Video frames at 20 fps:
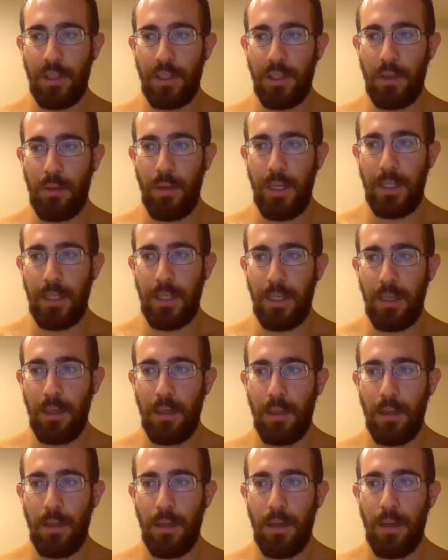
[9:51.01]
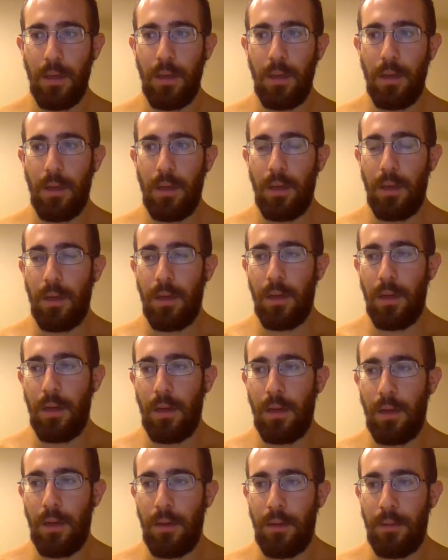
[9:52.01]
squeezing
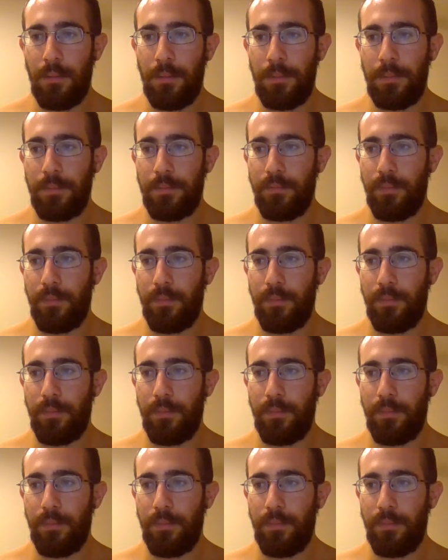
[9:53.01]
and